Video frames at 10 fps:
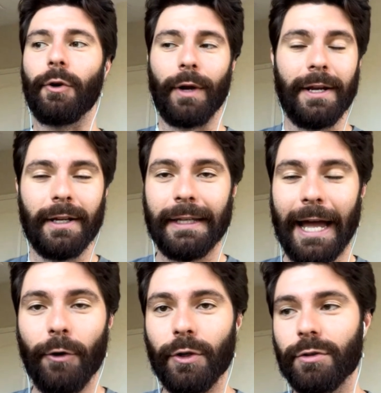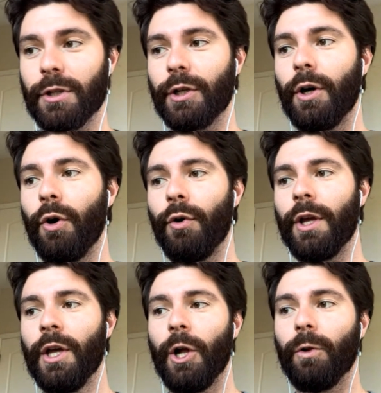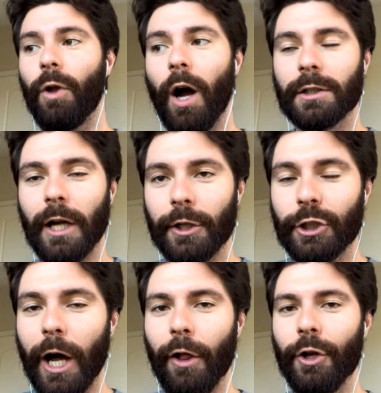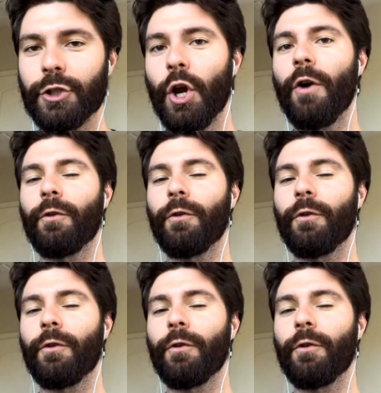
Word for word: create an account, use the code Locked On College